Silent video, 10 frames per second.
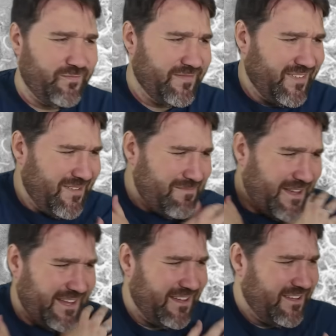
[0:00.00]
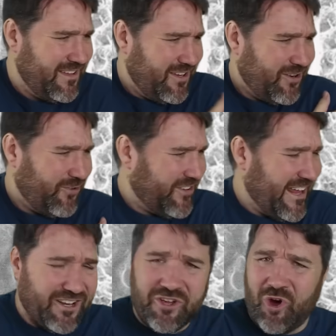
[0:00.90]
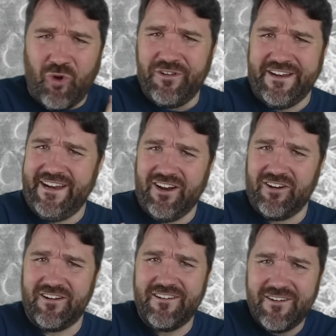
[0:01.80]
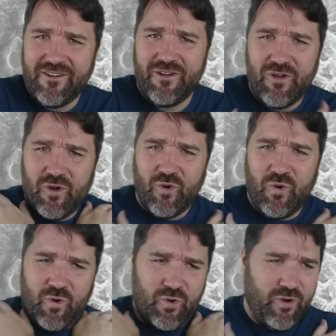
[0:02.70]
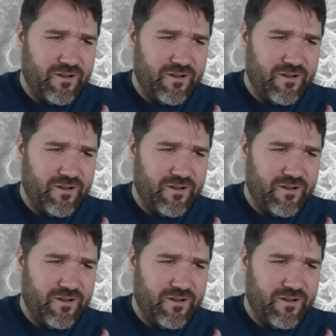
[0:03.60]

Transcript: is it me? Or is it getting cold in here? Whew.